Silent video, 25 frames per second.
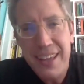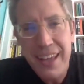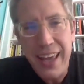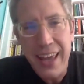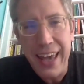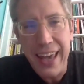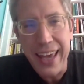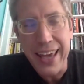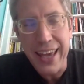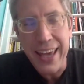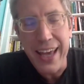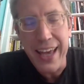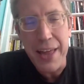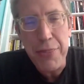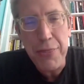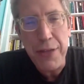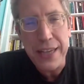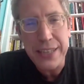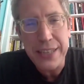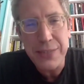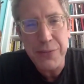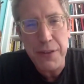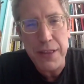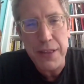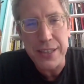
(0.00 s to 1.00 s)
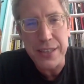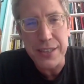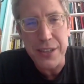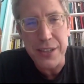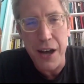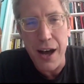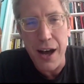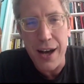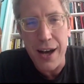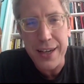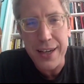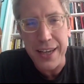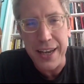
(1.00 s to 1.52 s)
Hey, uh, thanks for the
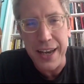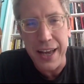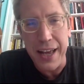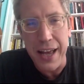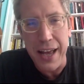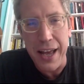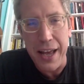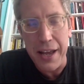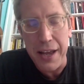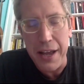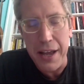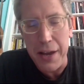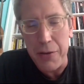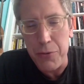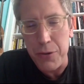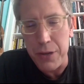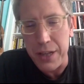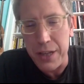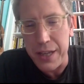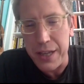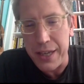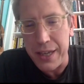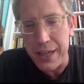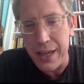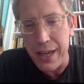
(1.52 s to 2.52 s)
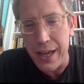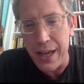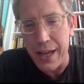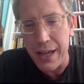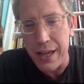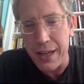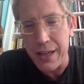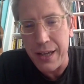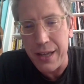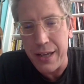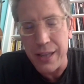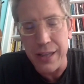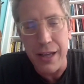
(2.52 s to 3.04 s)
talk, and I, I really uh,
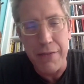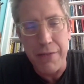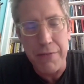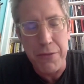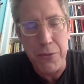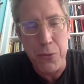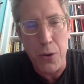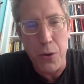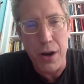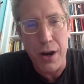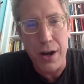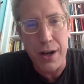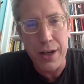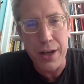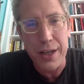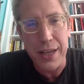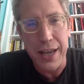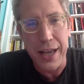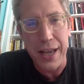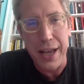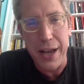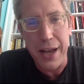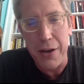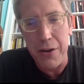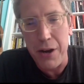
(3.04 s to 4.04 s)
I love the work, and I,